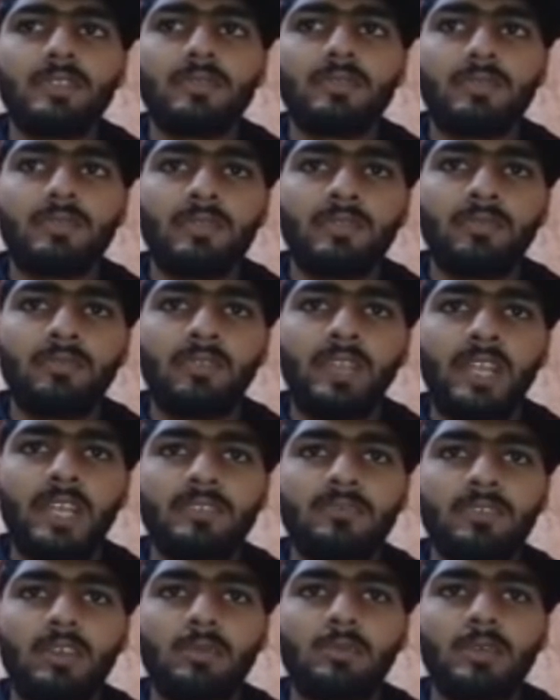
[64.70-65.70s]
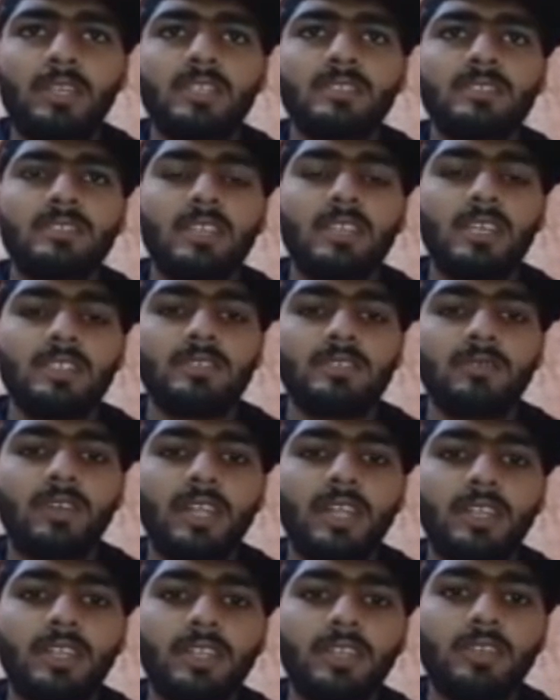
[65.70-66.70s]
flax fiber is classified
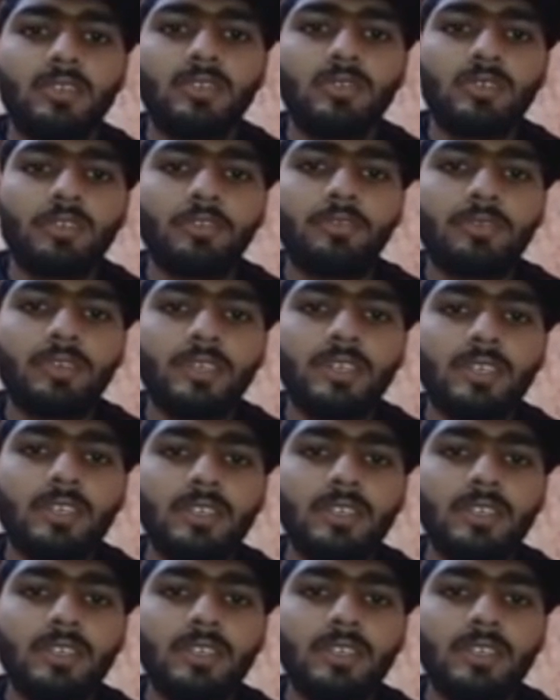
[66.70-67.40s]
into different